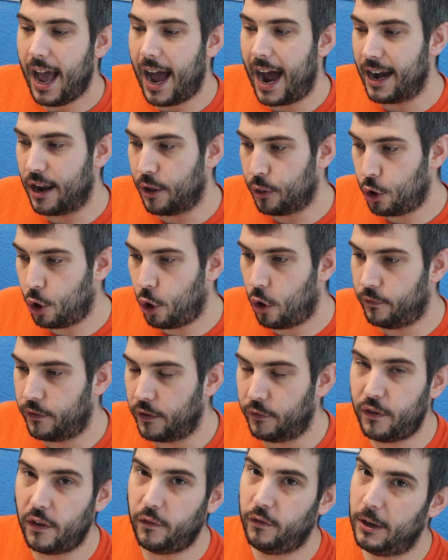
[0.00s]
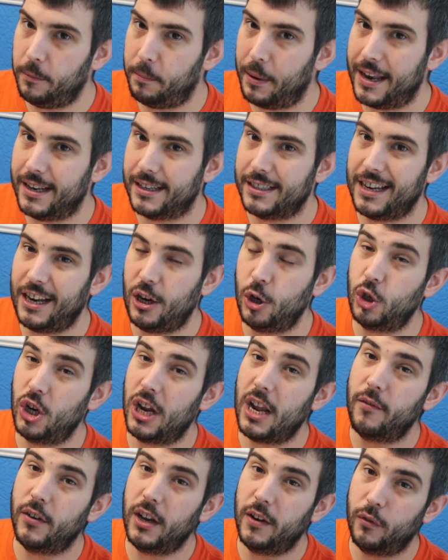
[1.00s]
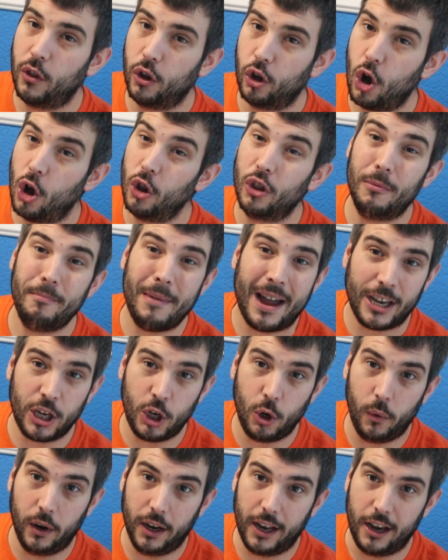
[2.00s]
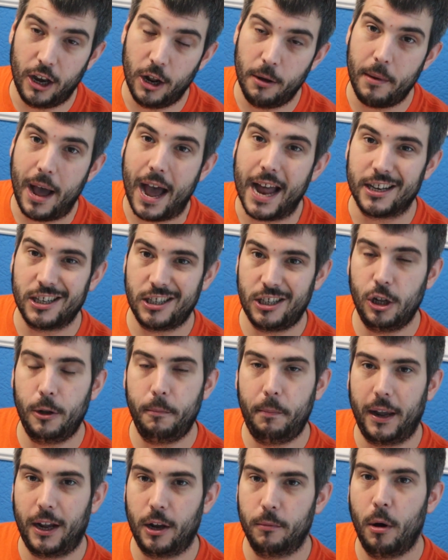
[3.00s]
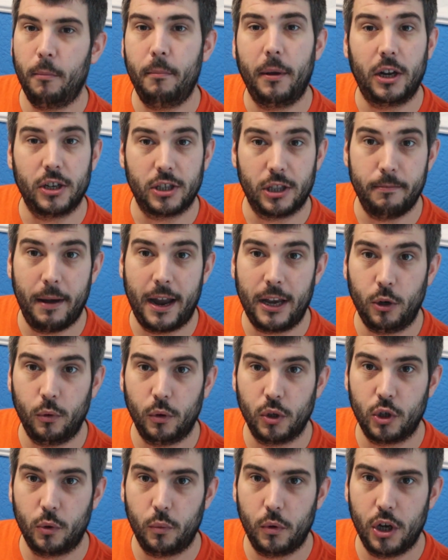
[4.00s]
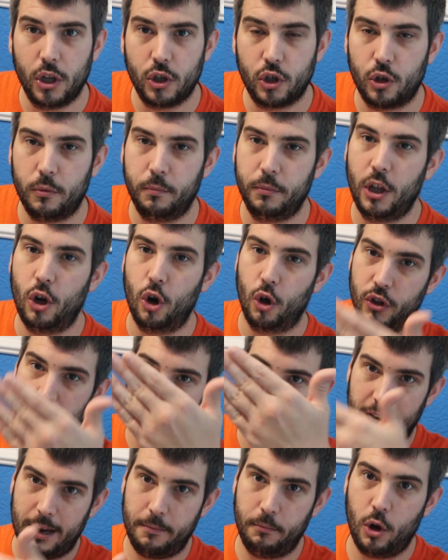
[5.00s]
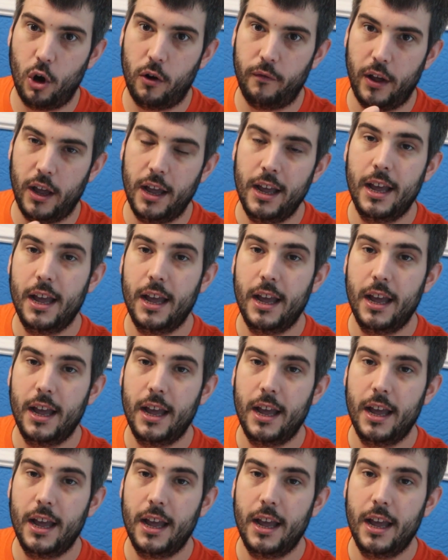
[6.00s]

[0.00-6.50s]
And I thought for 50 pence each, even if they got the manual in them, I'd still pick them up because the manuals are worth something, or the slipcover,